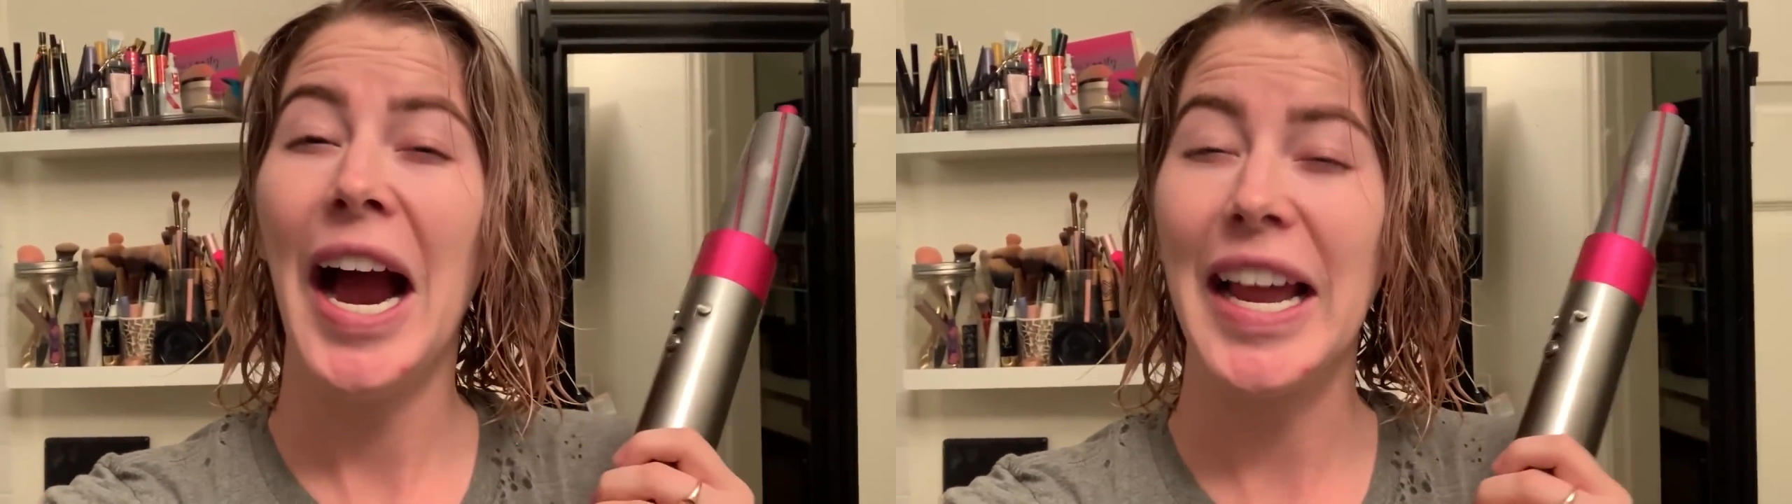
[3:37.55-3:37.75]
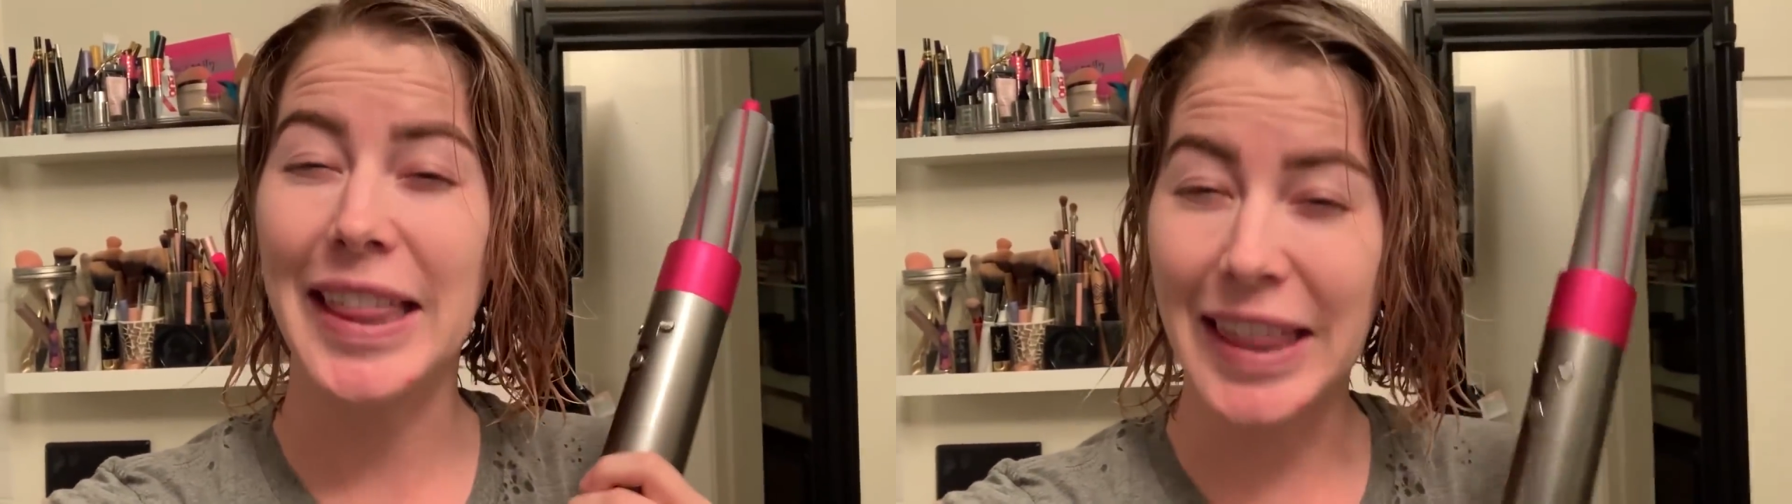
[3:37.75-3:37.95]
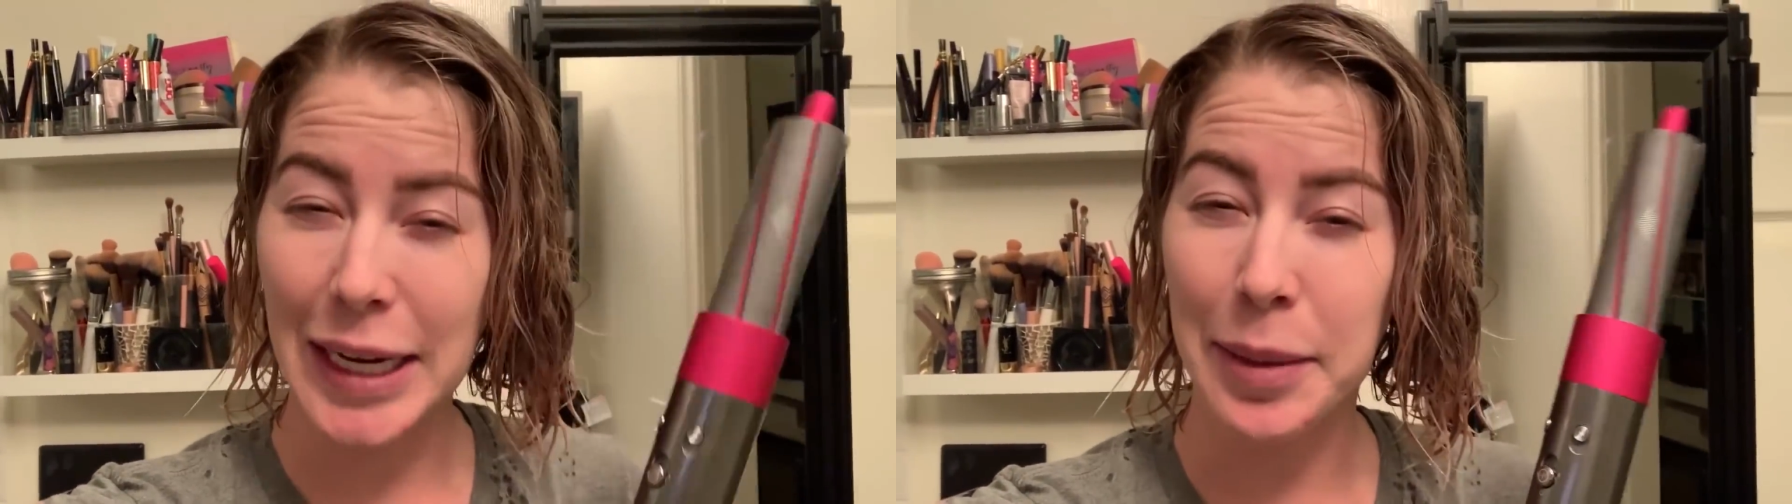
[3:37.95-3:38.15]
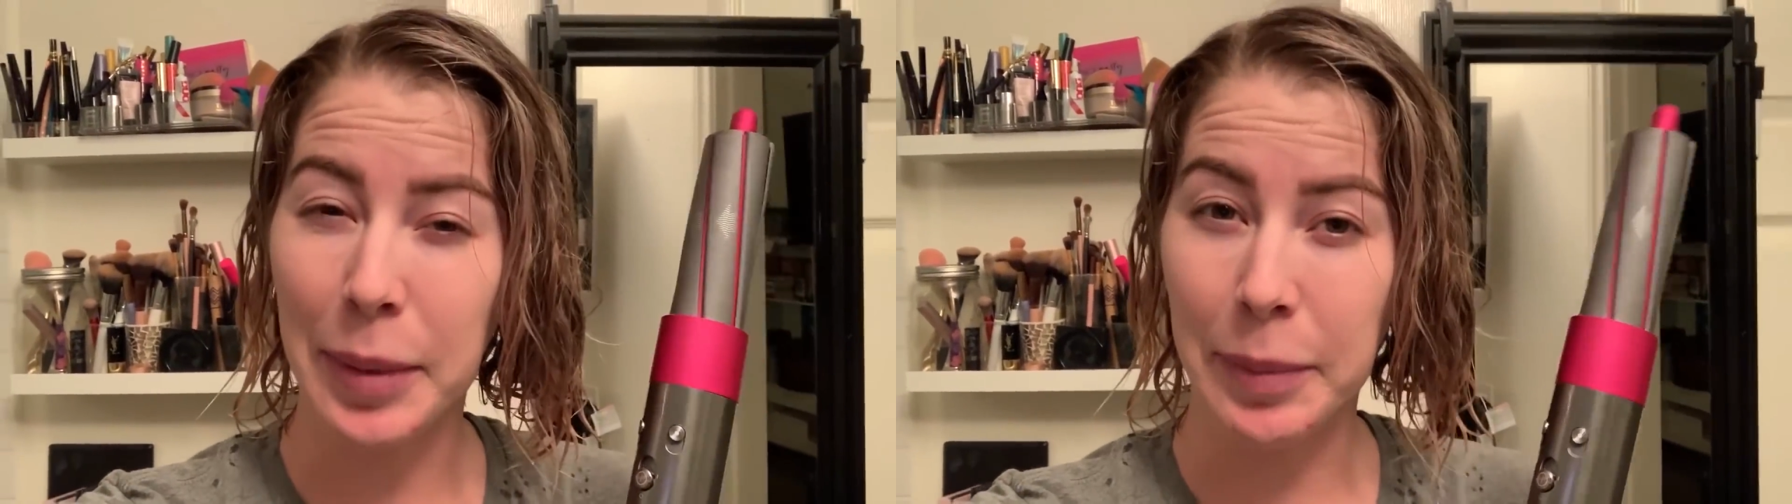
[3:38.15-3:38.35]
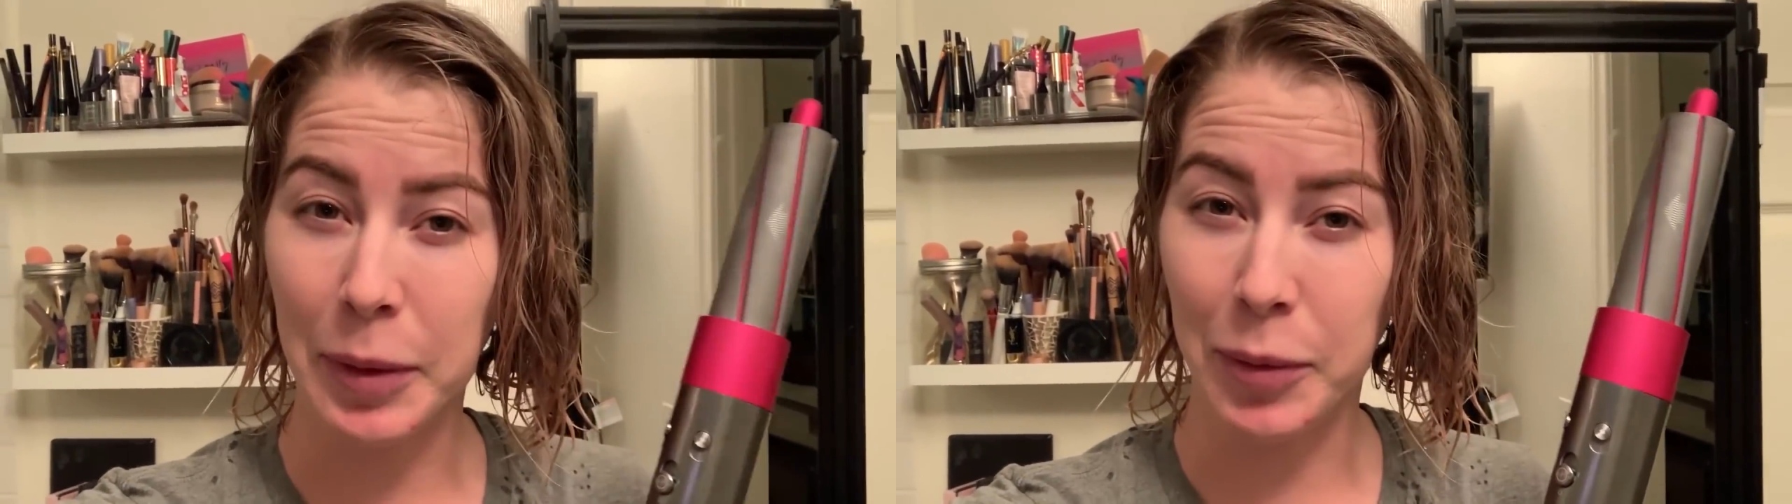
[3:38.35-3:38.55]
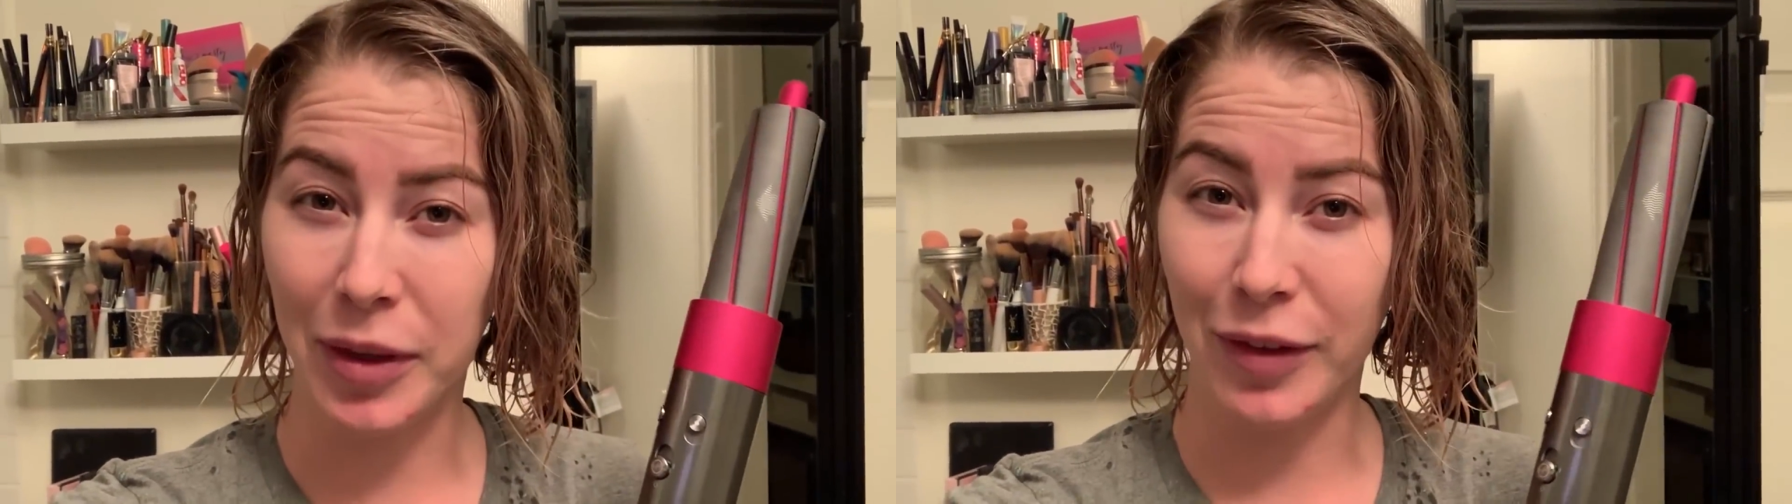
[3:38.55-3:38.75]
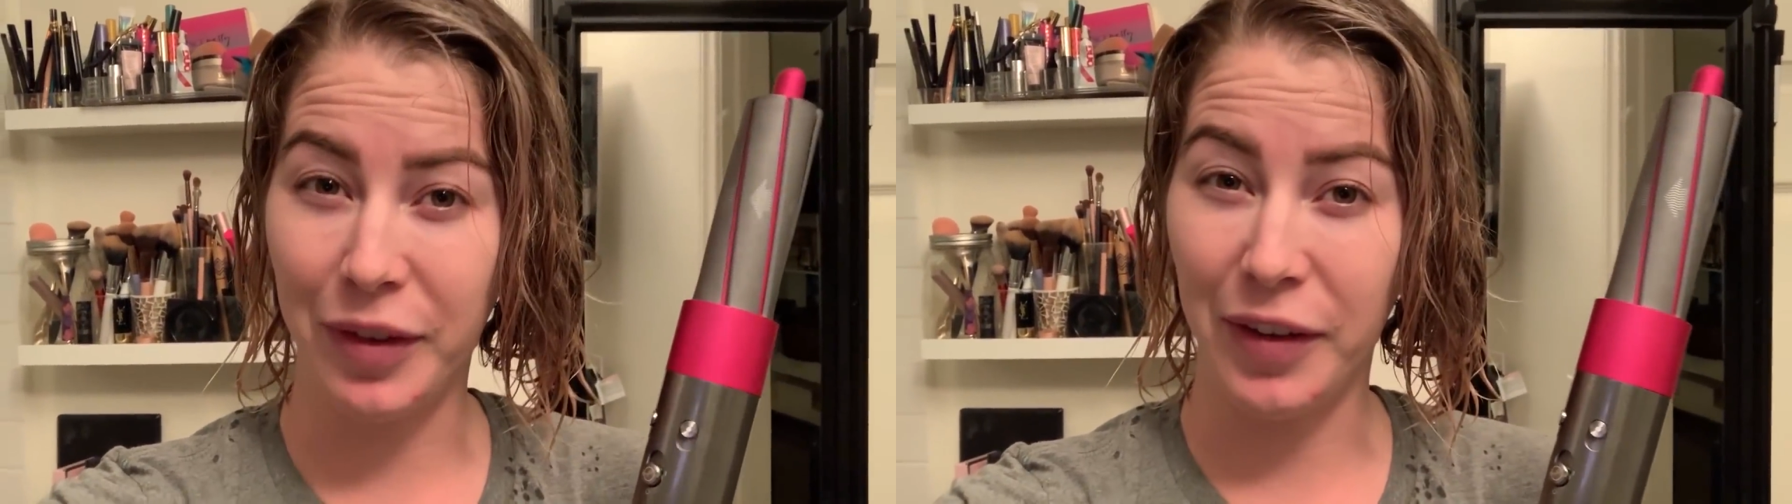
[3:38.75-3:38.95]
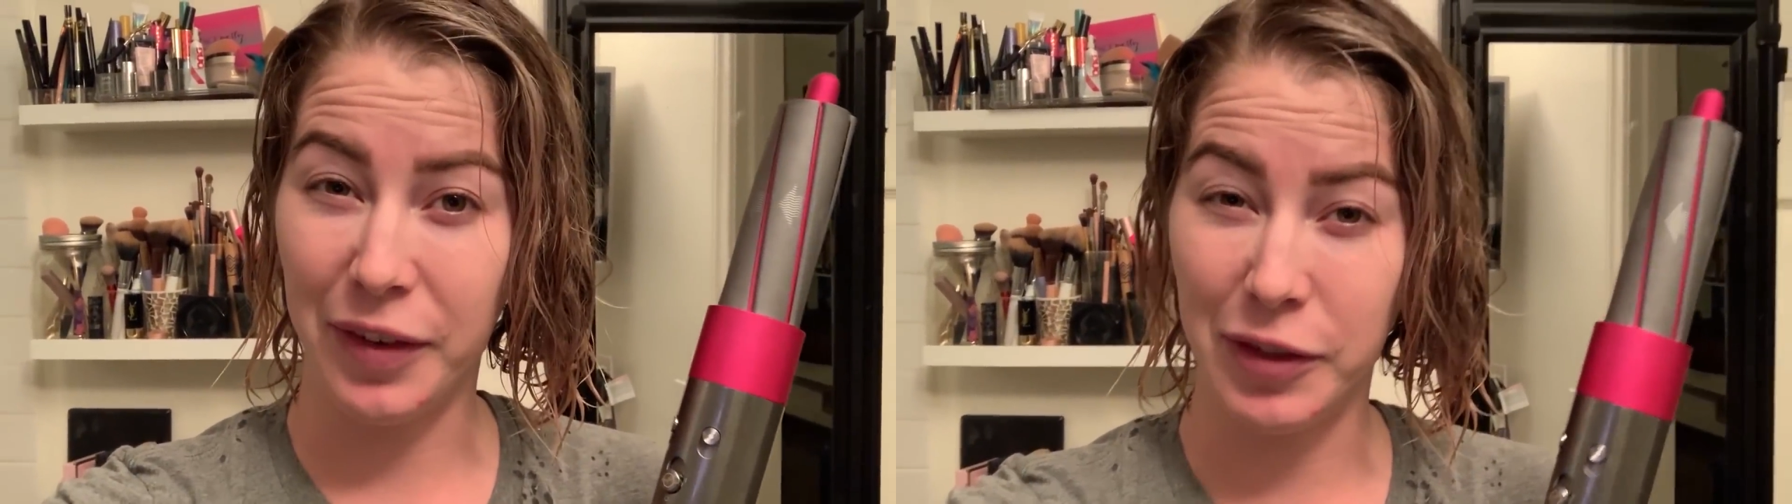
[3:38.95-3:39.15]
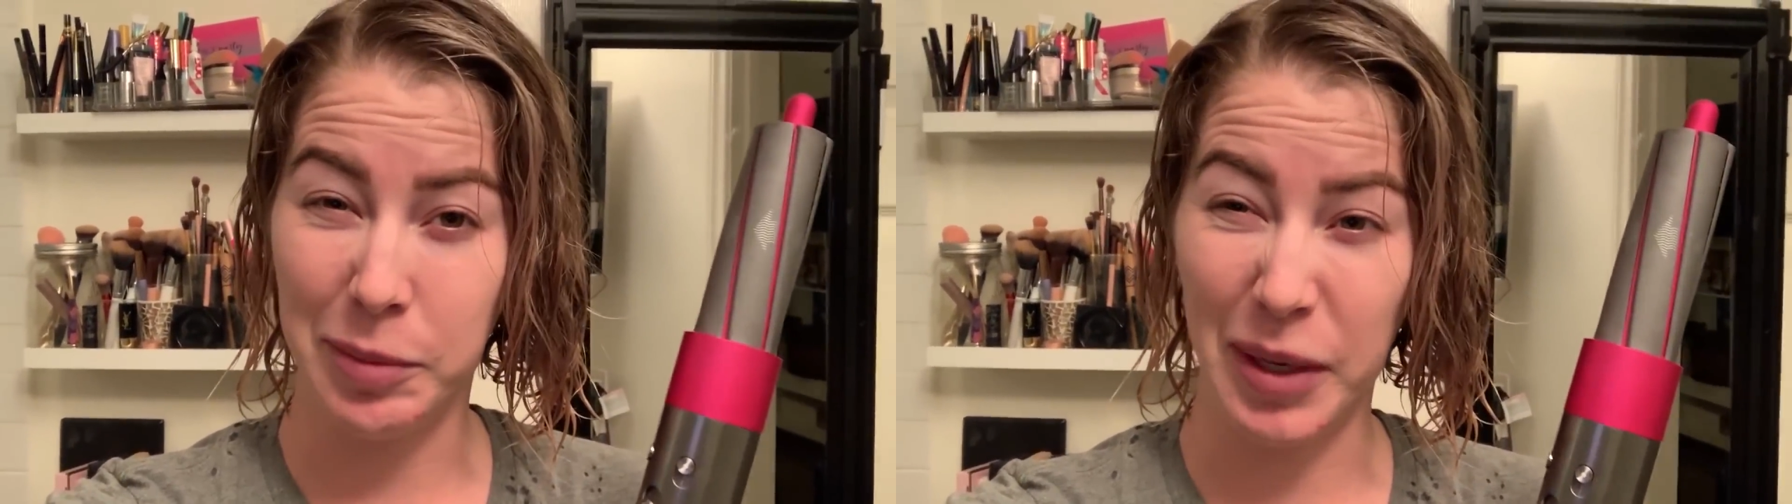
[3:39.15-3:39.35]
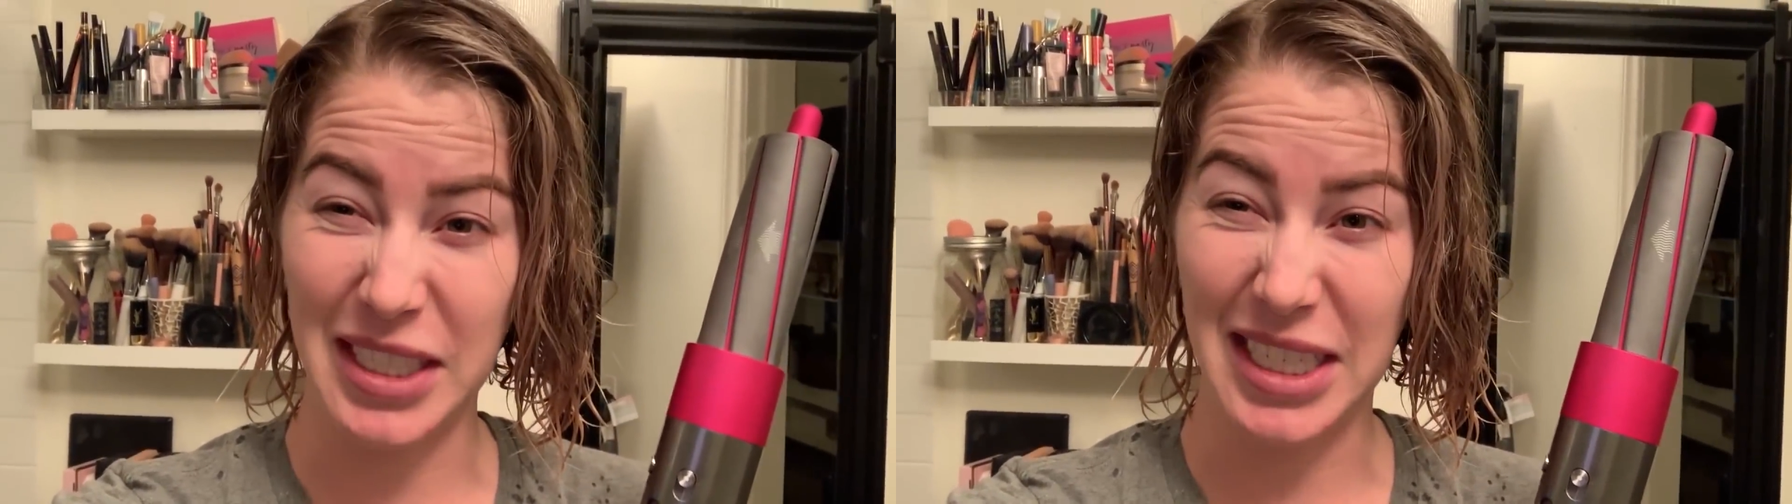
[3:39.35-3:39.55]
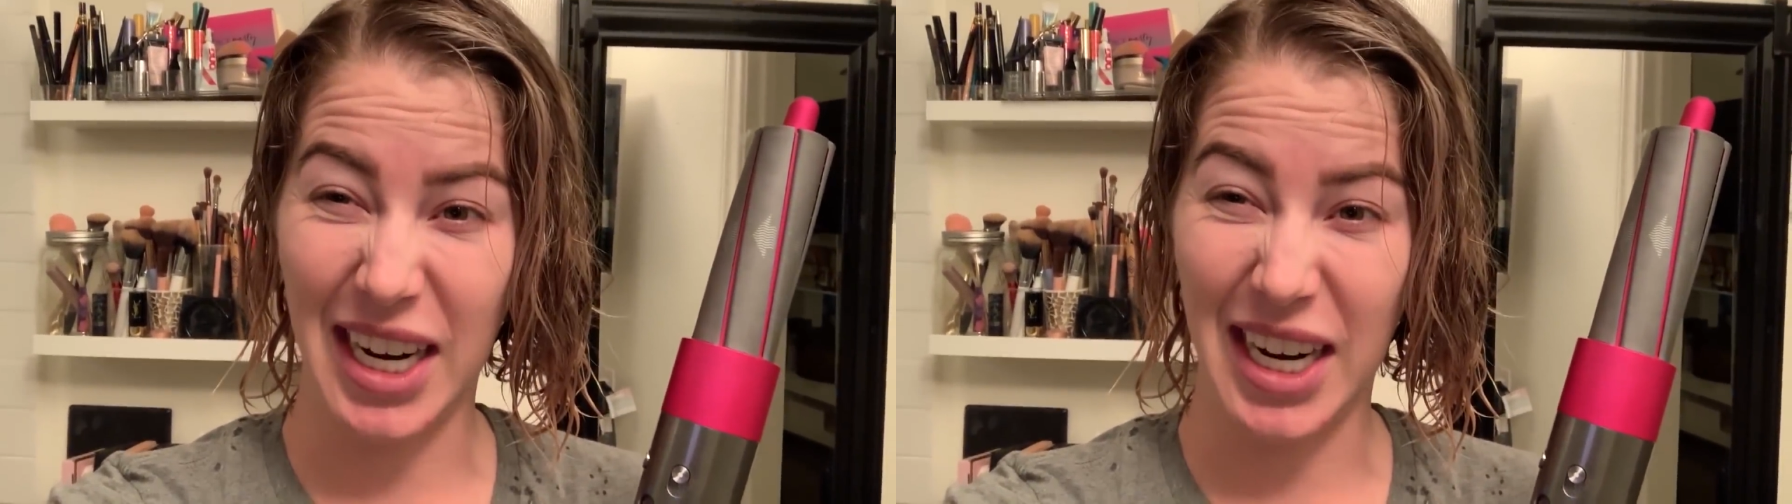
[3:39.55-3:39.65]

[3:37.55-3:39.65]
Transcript: I think it might be worth the $550 price